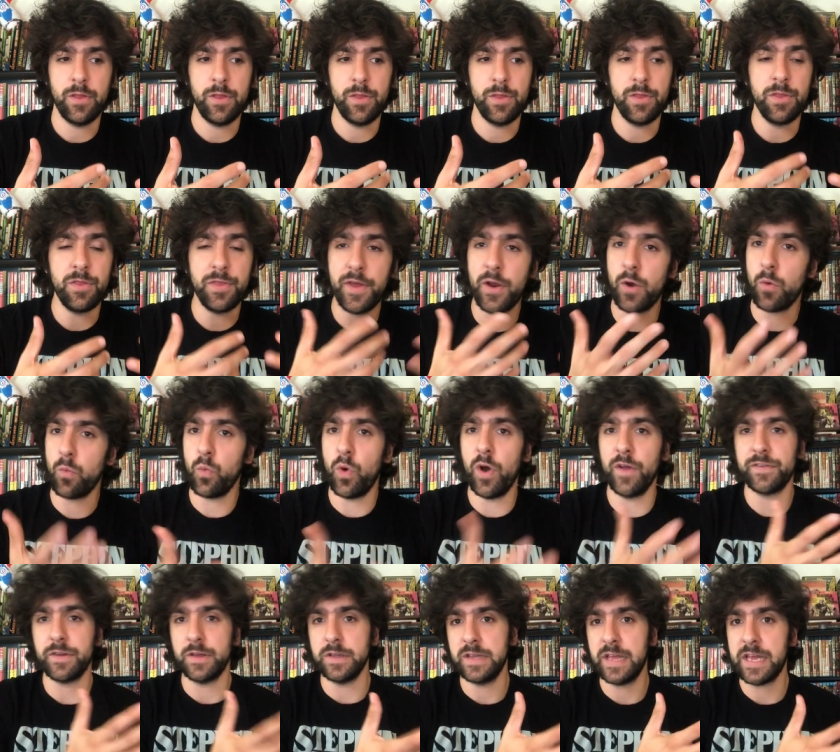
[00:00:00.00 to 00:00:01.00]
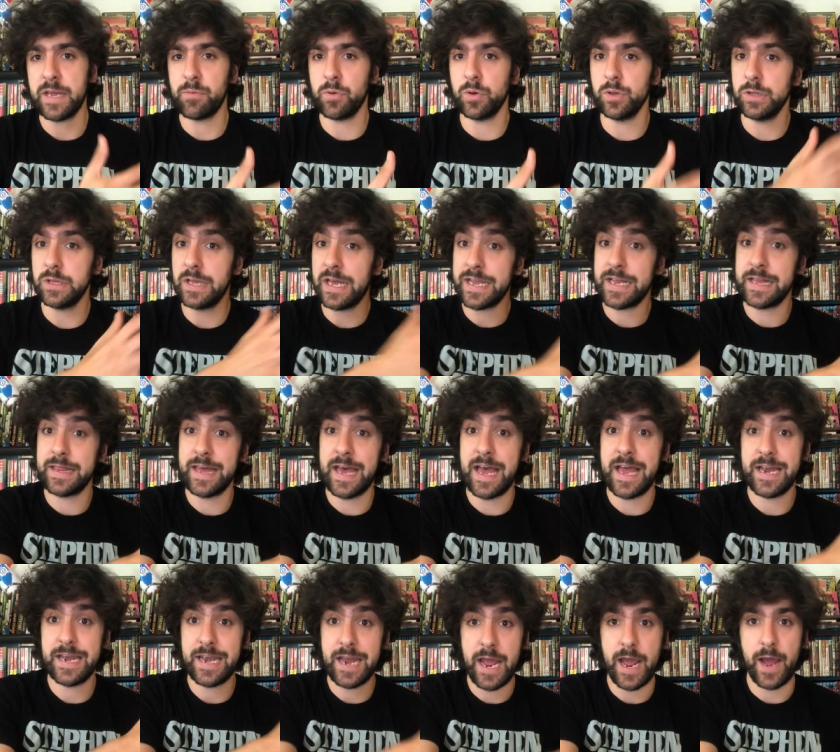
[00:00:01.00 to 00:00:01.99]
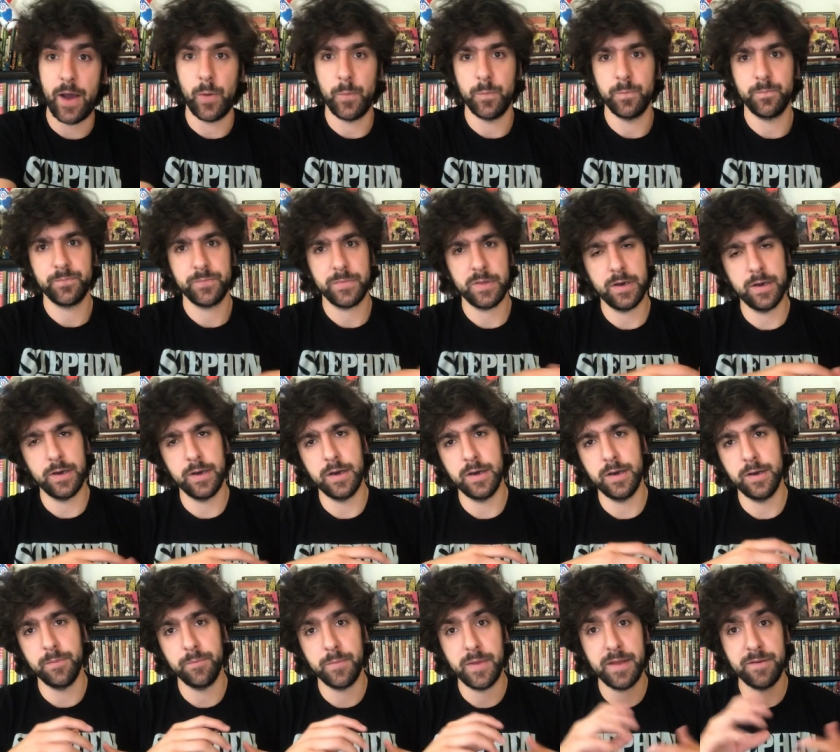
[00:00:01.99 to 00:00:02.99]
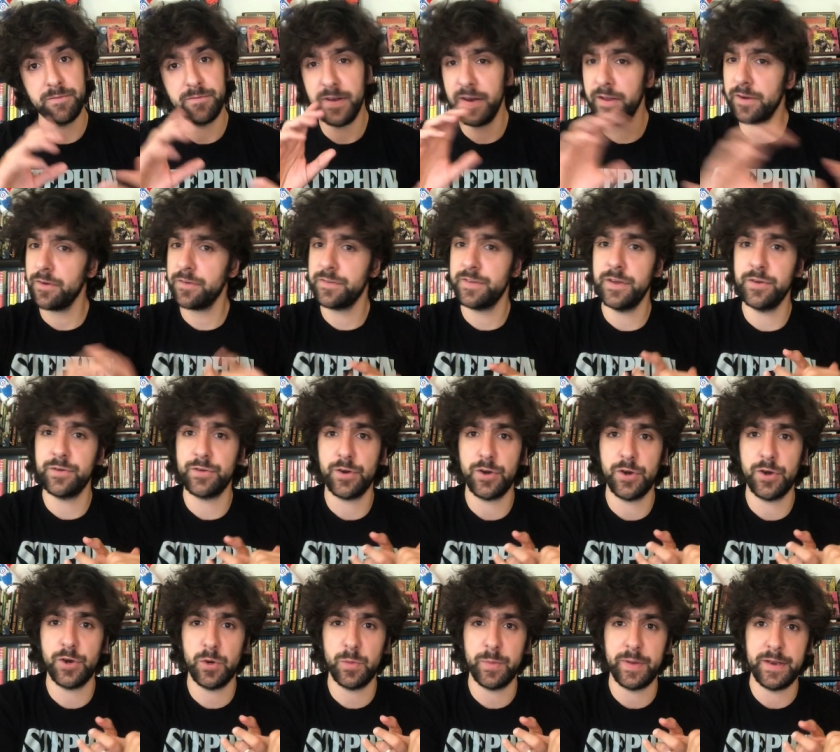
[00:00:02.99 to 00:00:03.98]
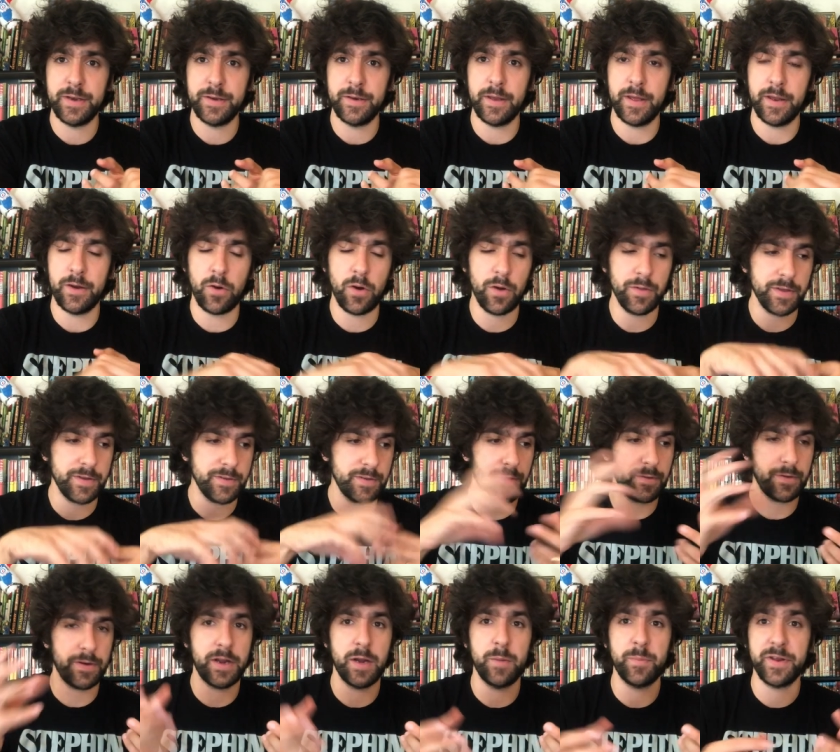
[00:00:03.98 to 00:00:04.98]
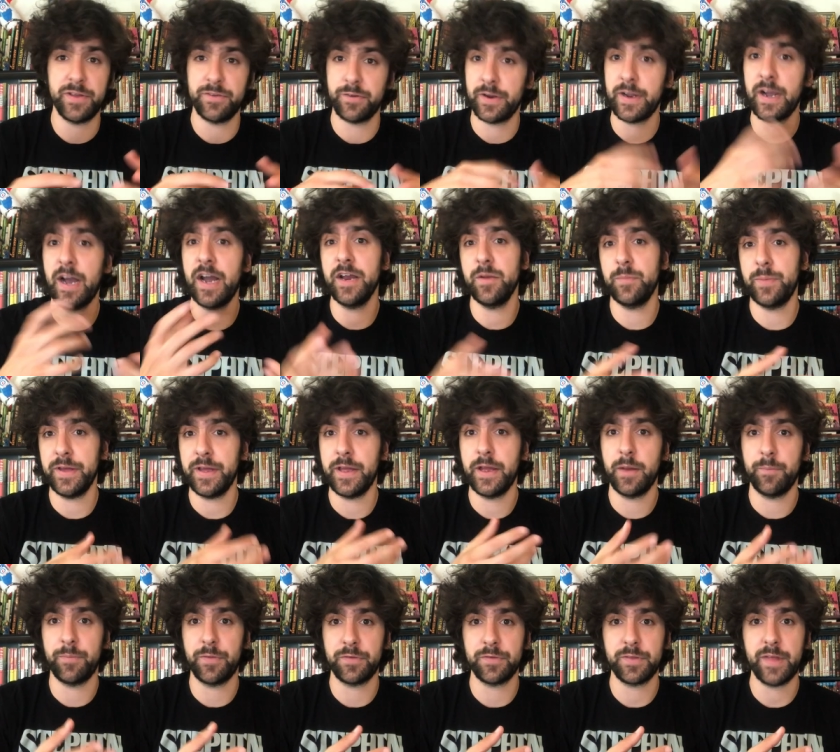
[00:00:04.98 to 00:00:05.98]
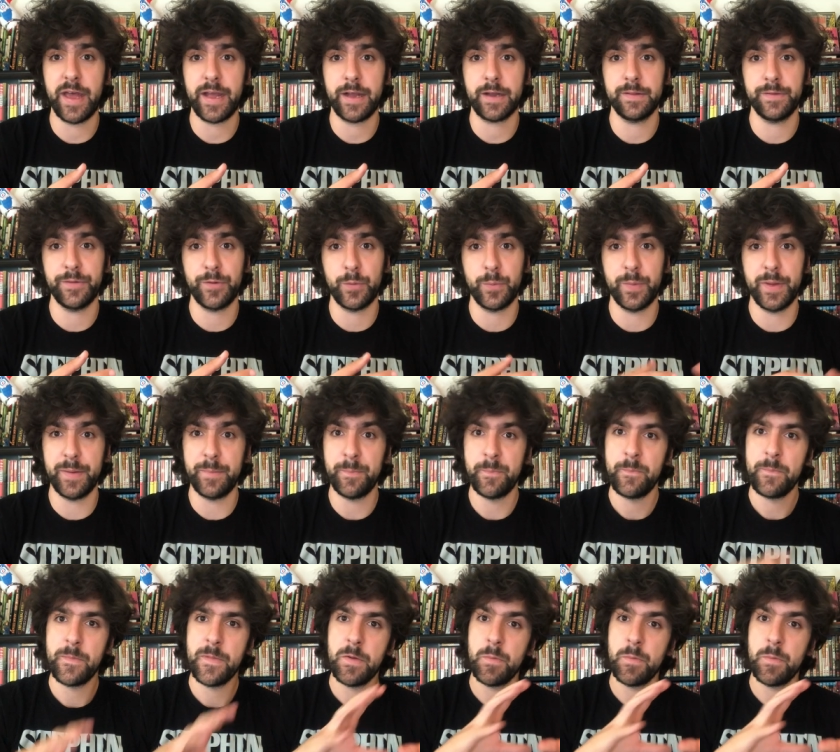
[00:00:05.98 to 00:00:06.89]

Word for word: there was a label like that now um, and Vinegar Syndrome and, and all these other companies are kind of picking up the slack a little bit,